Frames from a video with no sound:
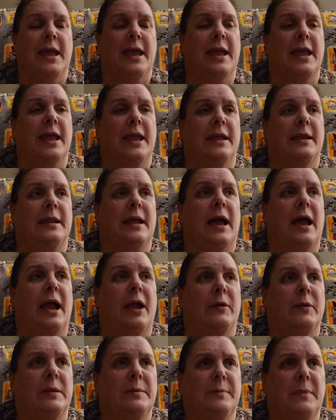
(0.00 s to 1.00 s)
And
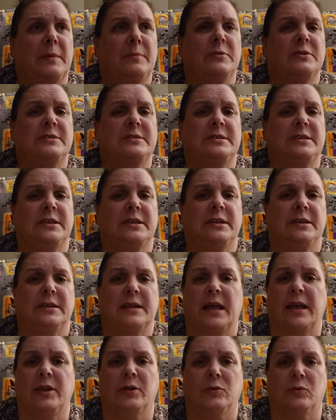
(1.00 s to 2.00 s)
I remember seeing,
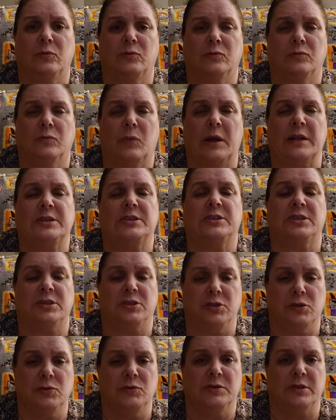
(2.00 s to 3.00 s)
I don't watch the
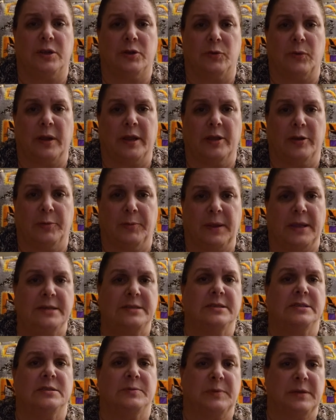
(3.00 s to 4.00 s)
news on a regular
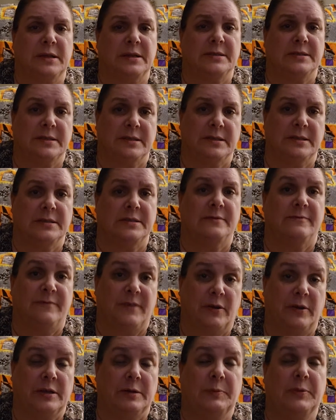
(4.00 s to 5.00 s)
basis because it is
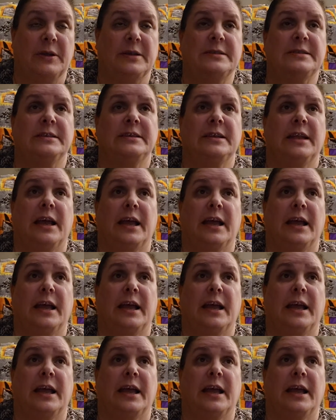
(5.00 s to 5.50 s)
very depressing.